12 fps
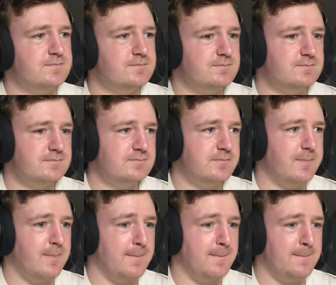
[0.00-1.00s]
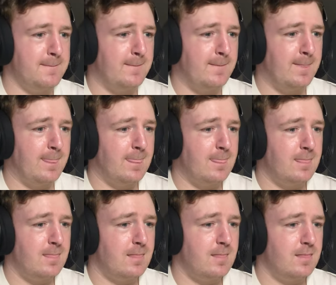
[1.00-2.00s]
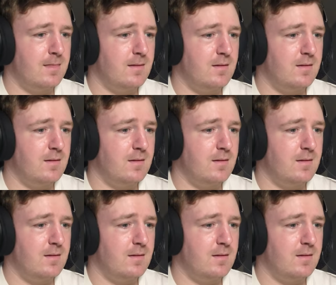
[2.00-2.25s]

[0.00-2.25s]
Nobody speaks.